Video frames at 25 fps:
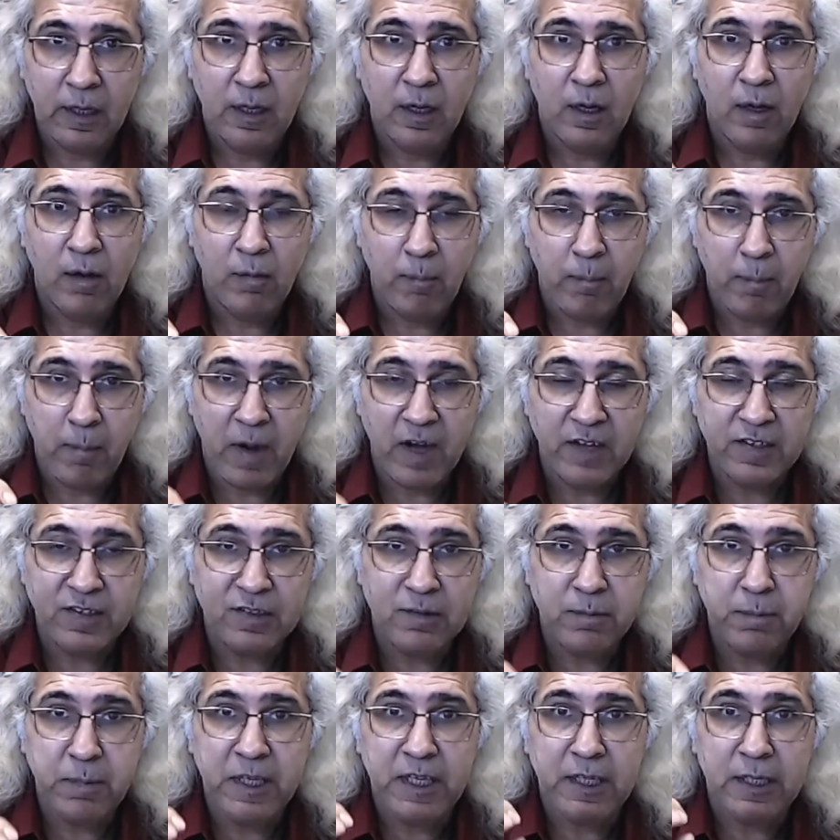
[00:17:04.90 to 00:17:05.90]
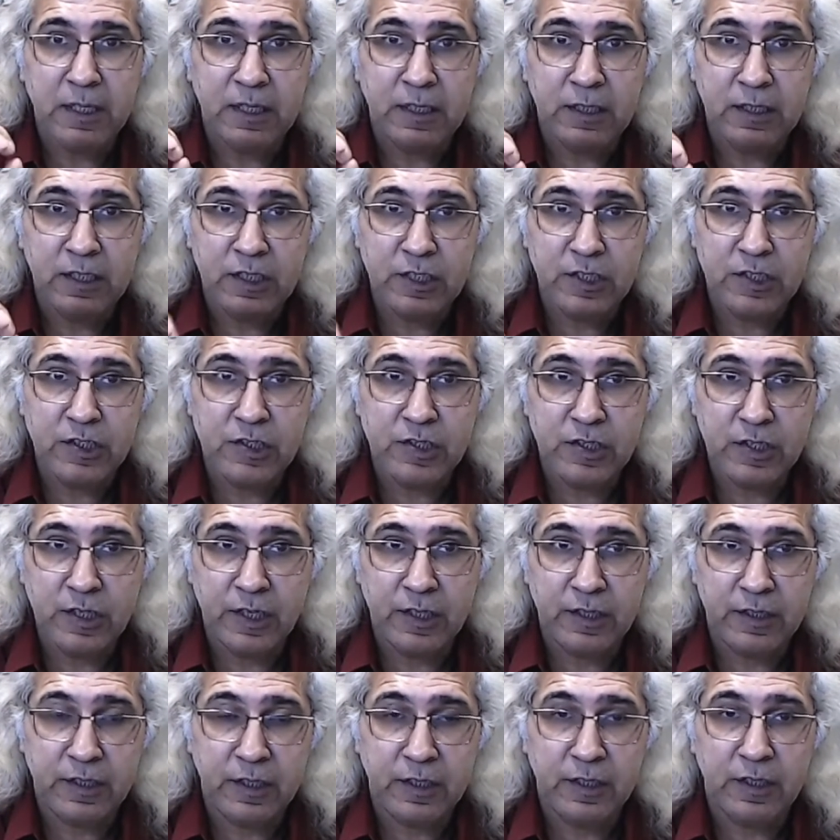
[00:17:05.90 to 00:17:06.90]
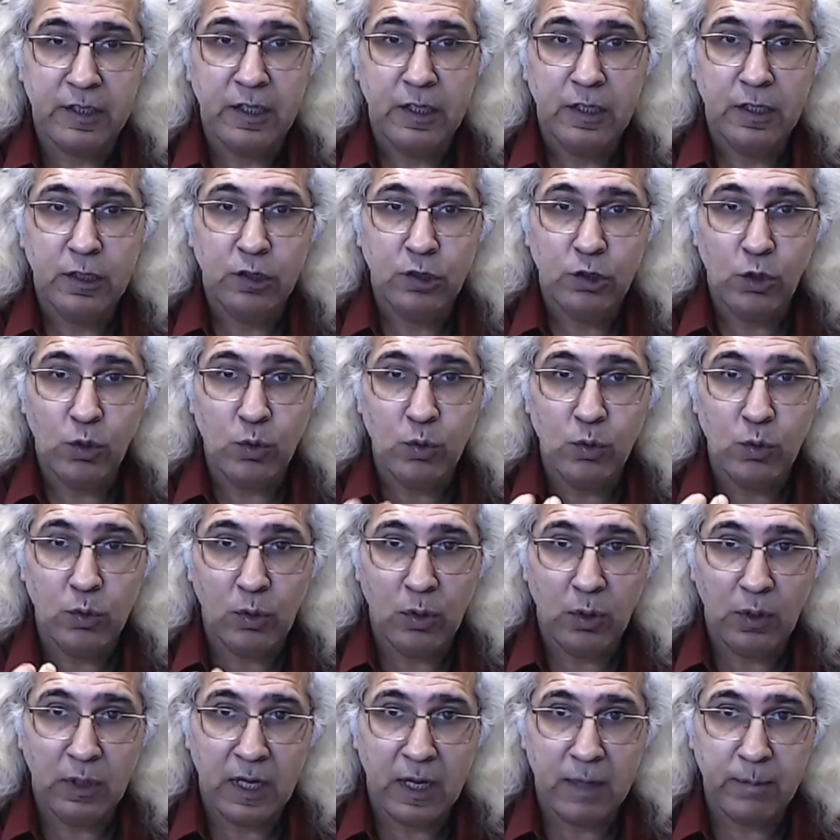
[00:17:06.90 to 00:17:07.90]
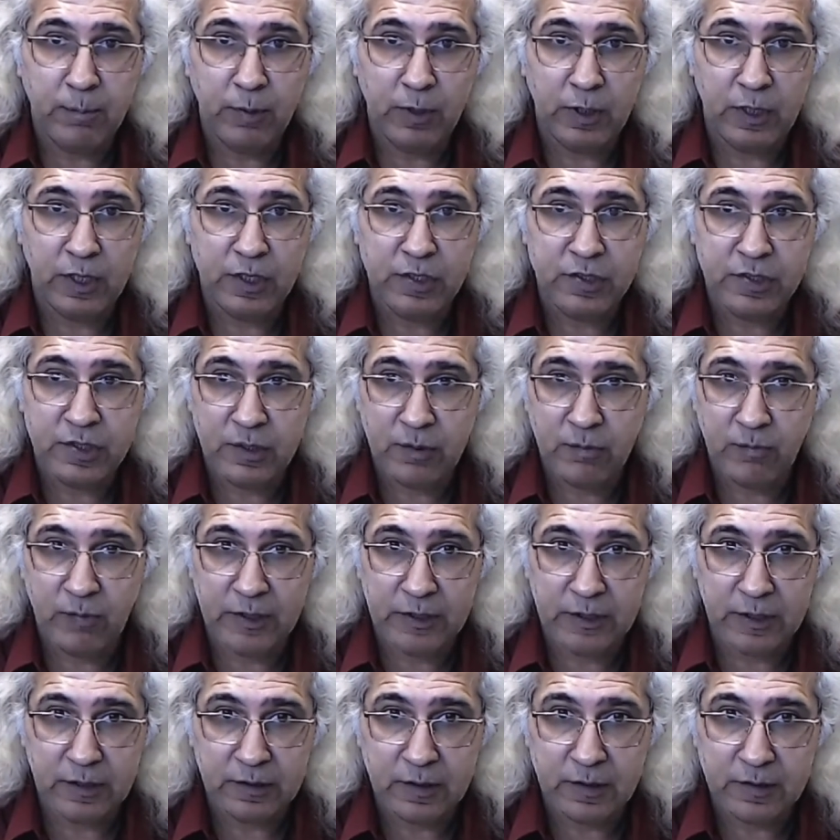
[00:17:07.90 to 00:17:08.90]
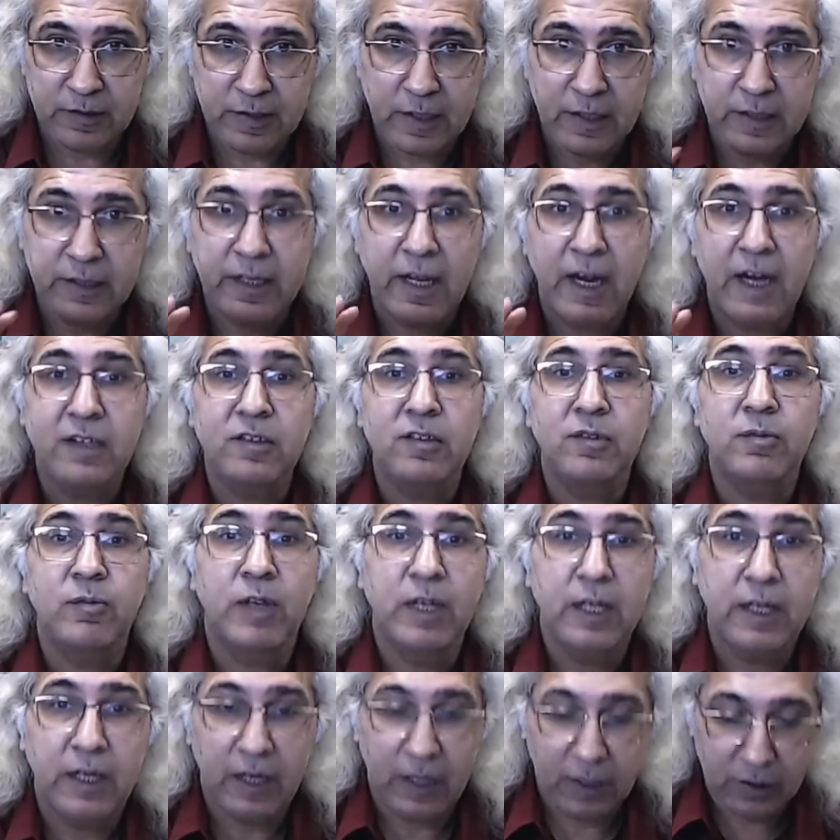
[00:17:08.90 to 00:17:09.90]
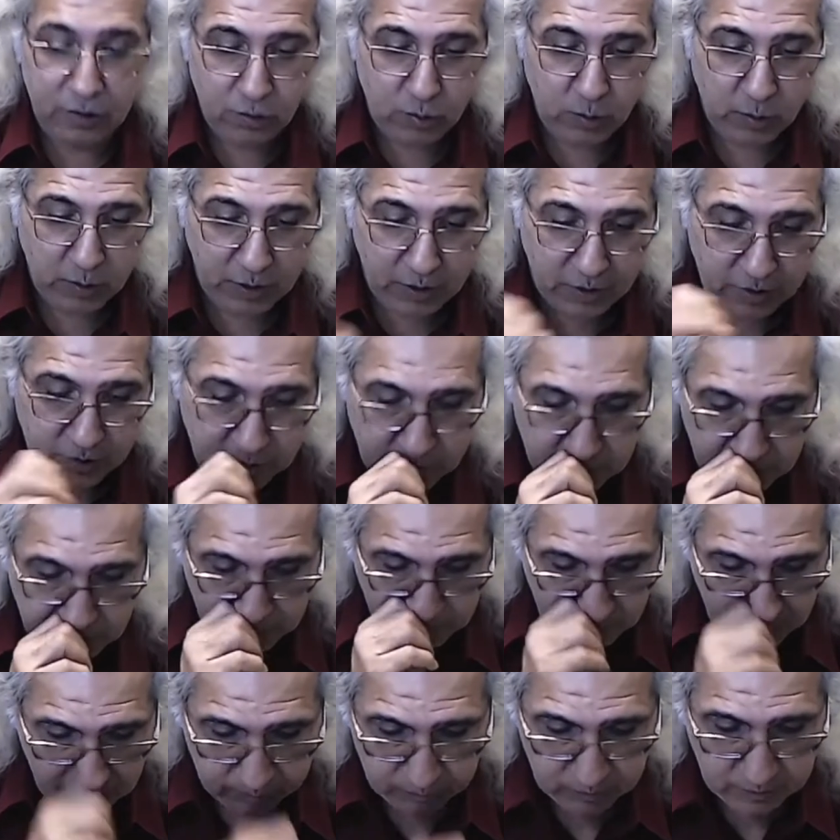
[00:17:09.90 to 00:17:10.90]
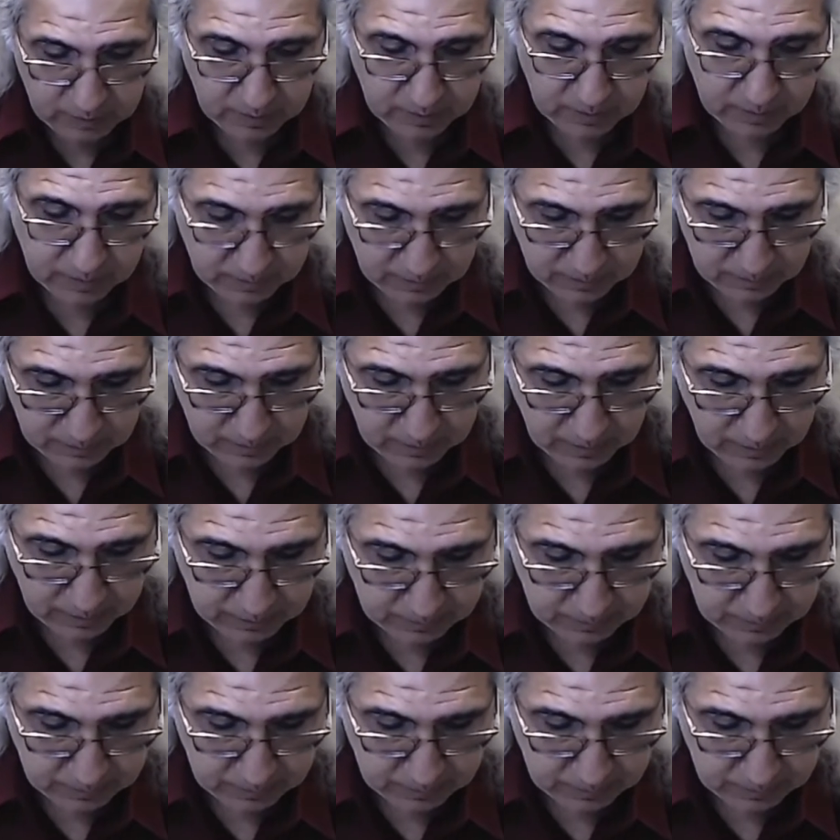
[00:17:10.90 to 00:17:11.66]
must be initiated through collaboration with others, and that's where education comes in, right?